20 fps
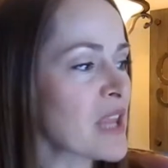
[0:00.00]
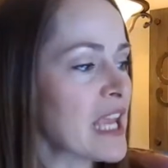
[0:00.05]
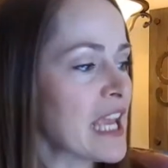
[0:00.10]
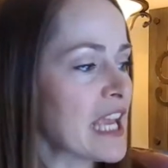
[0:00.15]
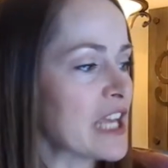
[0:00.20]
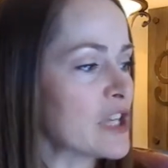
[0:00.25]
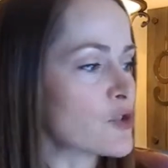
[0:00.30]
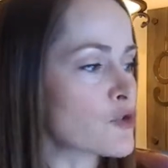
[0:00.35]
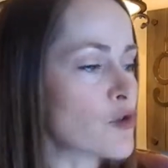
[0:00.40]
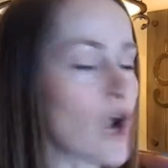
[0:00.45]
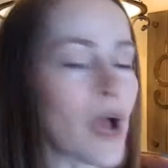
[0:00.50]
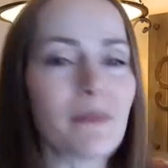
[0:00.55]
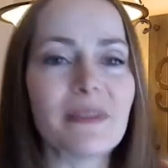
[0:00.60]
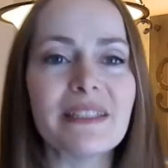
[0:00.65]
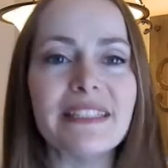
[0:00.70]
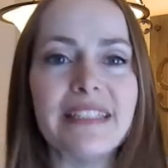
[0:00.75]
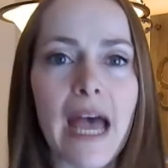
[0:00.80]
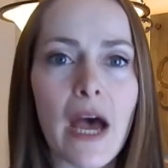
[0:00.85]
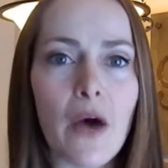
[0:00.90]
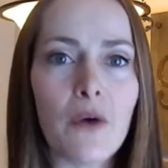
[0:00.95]
it
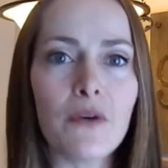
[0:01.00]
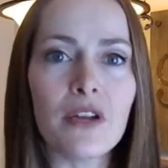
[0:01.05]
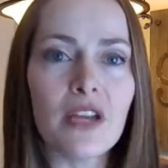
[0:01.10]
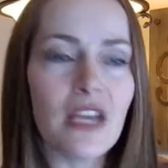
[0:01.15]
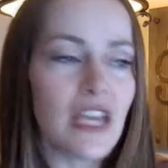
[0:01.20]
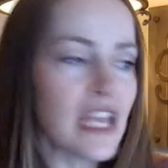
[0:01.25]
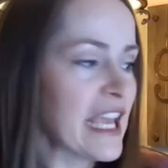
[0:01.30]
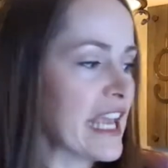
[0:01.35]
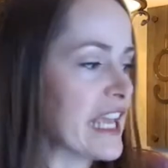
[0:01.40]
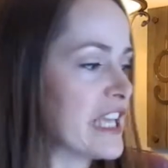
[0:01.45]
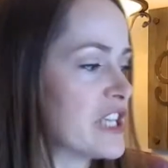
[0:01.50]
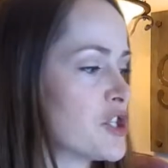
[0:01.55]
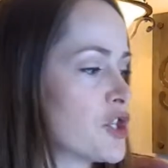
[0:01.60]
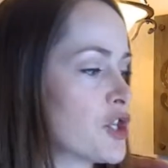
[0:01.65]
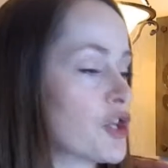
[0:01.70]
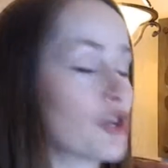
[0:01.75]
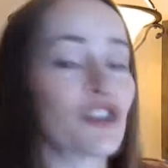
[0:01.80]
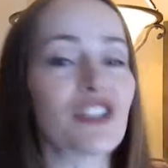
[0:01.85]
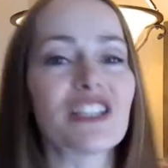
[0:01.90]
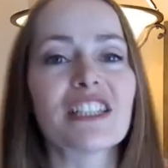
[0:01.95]
drops down
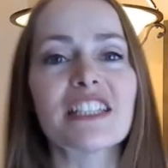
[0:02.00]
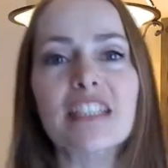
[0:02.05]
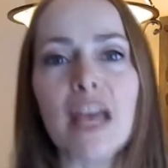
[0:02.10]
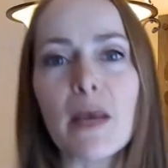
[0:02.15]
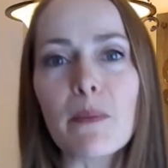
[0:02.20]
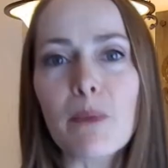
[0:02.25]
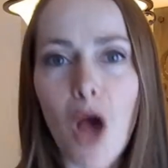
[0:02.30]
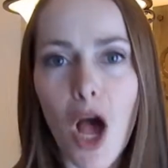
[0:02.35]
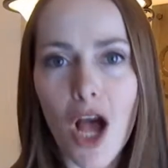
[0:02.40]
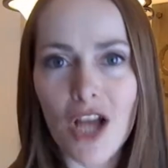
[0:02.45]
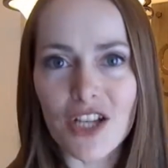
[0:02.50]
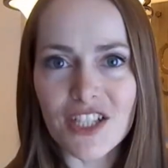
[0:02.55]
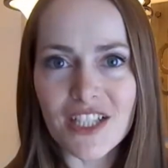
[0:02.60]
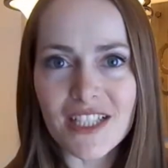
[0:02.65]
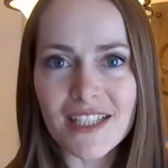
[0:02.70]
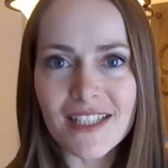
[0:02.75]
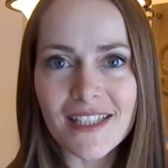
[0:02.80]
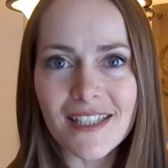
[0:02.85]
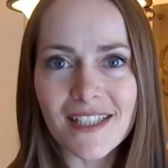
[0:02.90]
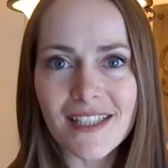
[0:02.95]
into your
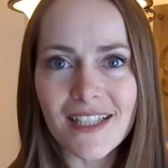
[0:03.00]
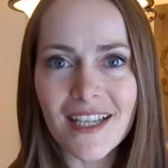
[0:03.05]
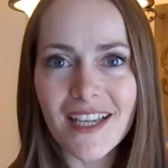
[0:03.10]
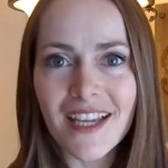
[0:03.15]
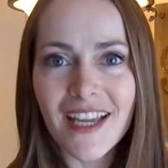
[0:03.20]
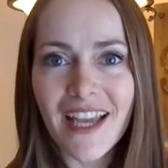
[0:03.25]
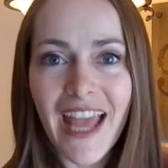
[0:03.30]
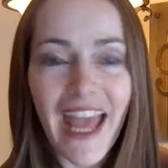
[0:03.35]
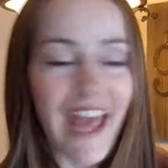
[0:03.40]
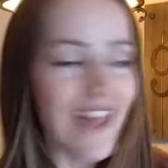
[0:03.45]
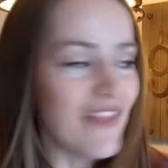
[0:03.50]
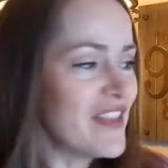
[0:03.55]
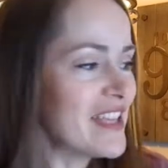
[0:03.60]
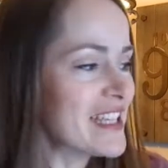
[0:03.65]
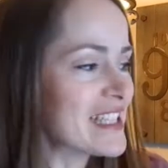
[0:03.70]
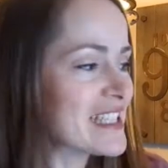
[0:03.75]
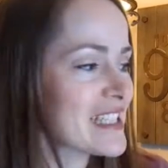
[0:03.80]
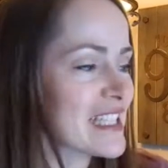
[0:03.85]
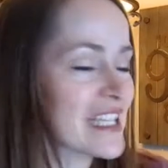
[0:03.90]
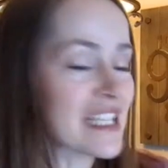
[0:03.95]
subconscious. And
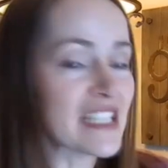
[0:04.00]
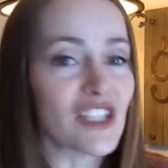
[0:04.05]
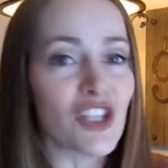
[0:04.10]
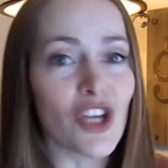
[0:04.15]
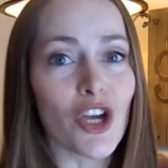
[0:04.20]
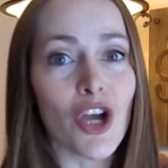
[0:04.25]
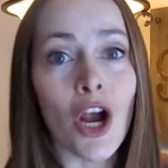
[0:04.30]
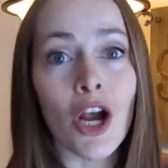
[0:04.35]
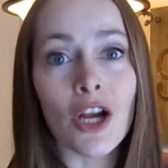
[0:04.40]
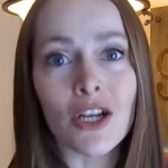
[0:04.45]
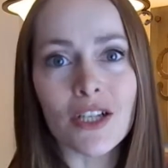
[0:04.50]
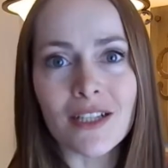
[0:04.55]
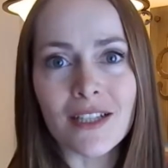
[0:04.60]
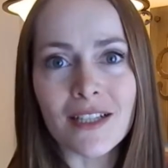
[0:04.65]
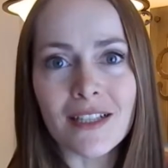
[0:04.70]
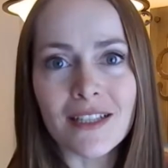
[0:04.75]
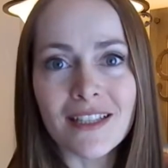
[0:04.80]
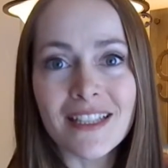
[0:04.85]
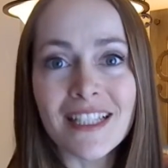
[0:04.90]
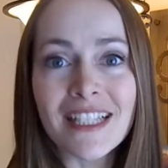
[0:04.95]
this is the garden.
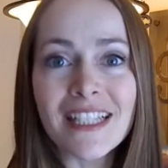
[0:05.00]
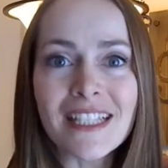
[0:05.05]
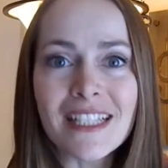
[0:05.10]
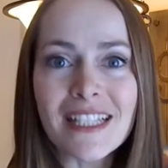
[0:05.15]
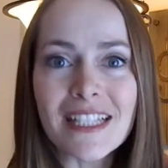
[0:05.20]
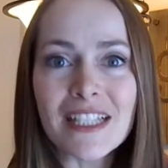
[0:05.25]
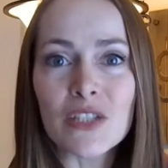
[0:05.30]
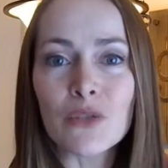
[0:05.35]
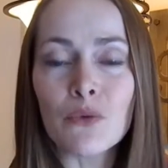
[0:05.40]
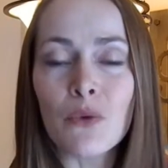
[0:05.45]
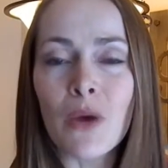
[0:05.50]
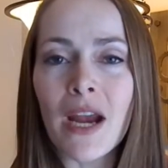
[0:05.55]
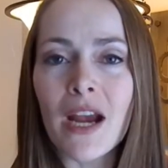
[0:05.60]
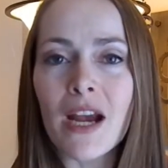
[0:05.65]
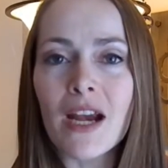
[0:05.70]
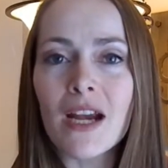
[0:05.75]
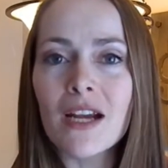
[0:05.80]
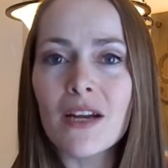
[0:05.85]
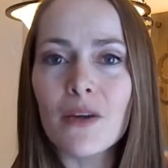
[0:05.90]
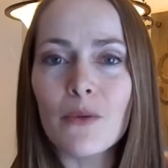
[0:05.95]
This is
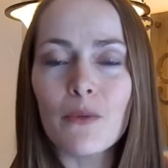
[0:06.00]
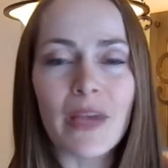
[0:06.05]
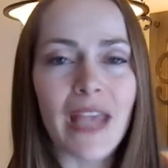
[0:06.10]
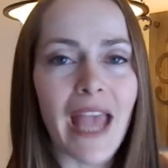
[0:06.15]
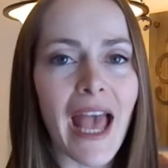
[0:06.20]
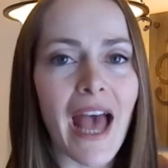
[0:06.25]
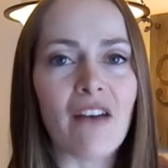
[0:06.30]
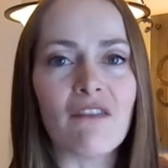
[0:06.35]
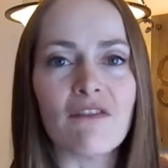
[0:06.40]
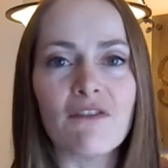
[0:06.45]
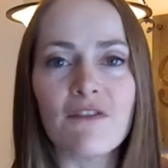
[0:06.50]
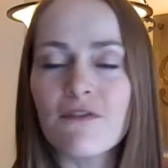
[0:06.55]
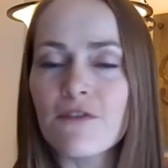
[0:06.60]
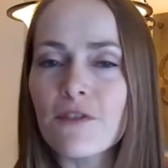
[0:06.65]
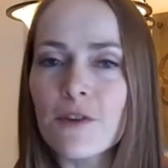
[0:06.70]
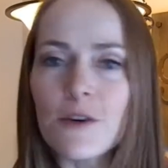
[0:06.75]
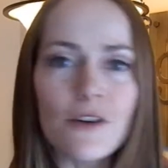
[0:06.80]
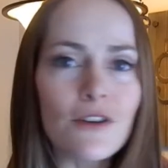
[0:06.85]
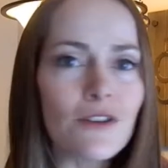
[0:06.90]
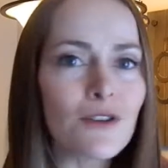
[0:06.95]
where we have
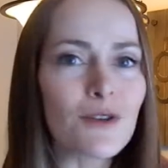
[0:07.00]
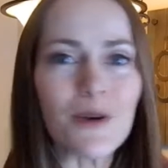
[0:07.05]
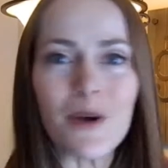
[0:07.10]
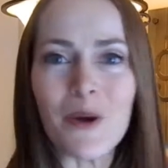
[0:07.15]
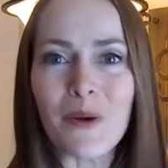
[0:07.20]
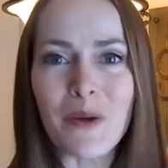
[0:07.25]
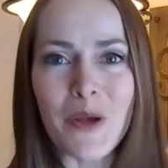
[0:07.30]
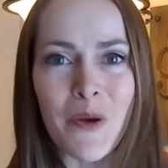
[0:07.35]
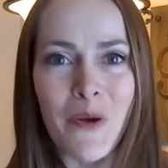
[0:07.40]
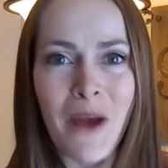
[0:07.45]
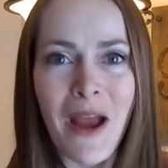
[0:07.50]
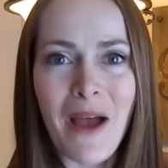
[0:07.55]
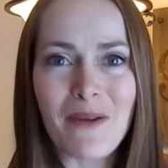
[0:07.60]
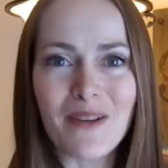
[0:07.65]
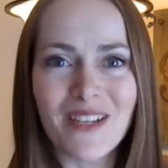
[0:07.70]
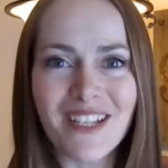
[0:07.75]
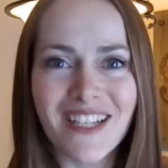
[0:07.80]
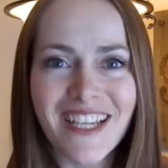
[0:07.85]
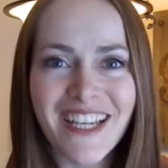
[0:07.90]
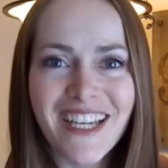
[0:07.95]
fertile growing
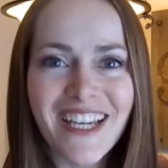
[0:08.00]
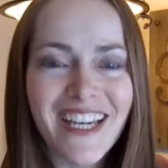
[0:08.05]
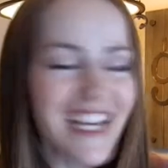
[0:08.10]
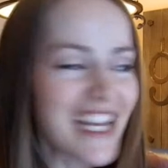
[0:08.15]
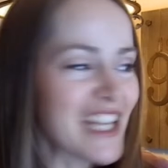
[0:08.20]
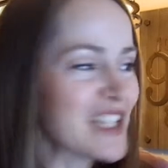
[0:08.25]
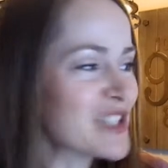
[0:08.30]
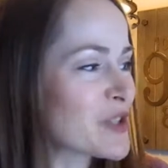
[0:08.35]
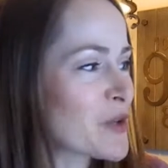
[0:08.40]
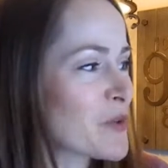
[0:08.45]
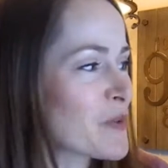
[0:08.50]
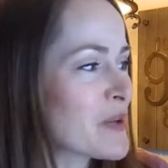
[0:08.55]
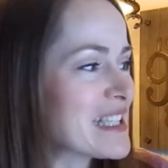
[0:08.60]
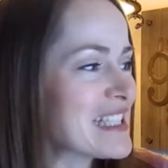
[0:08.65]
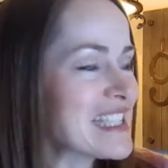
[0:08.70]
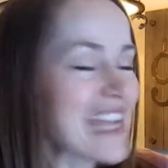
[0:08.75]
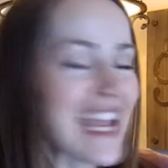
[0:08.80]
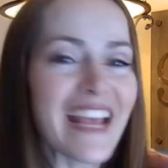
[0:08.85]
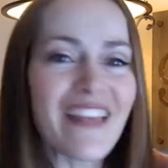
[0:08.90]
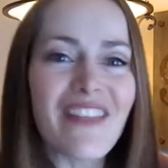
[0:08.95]
ground. And so we
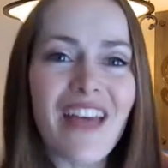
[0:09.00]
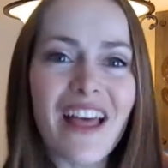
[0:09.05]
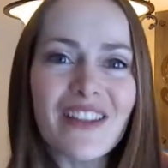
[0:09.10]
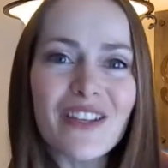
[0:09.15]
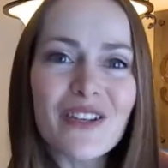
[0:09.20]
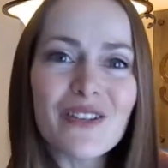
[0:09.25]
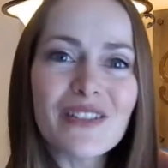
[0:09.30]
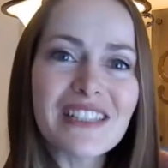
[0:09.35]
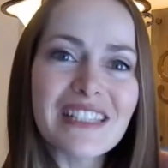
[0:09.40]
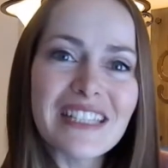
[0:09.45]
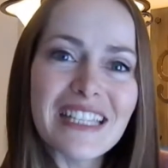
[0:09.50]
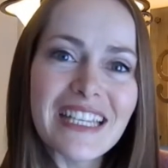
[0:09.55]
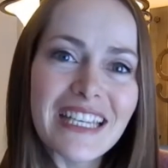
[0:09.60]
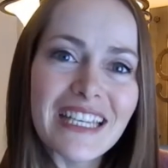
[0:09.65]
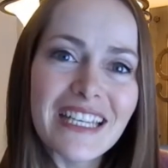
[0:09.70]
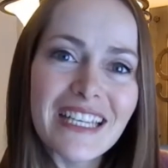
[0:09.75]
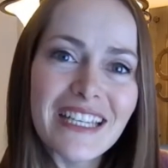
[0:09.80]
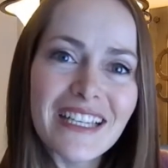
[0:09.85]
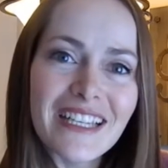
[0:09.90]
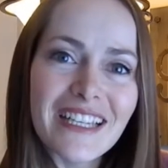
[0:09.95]
take that little
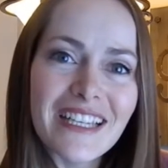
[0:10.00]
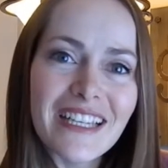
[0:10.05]
seed